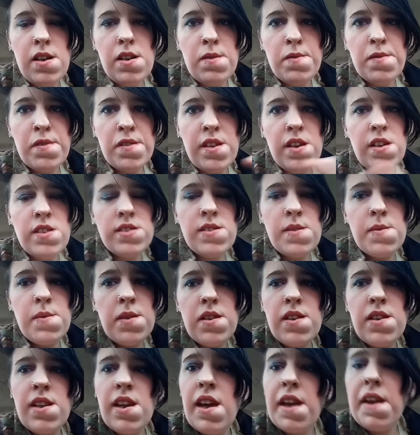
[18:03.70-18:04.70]
So, for those of
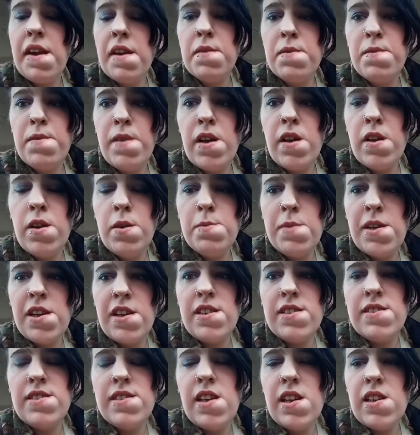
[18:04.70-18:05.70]
you that ain't following me
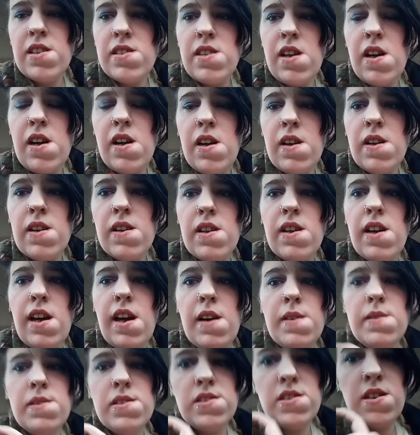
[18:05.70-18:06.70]
on TikTok,
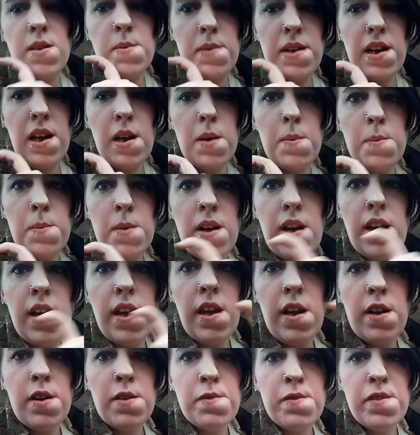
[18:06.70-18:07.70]
I'll insert my name right
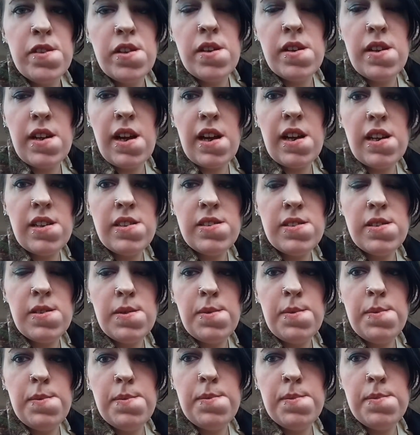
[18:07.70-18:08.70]
here for you guys.
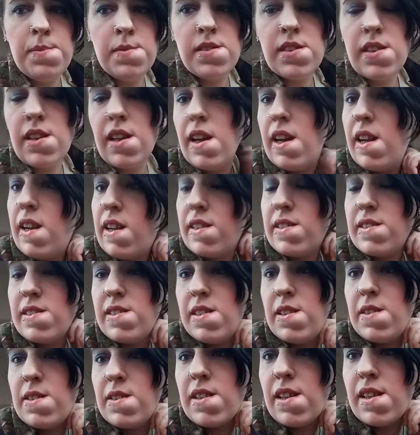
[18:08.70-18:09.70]
And I'll
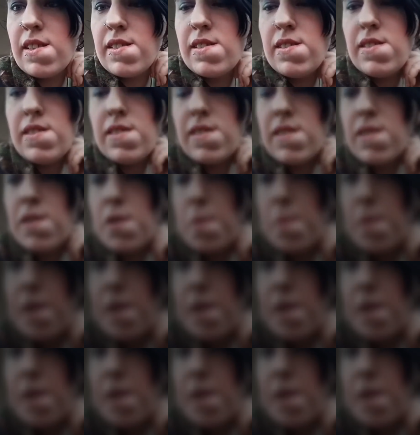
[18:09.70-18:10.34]
see you guys in just a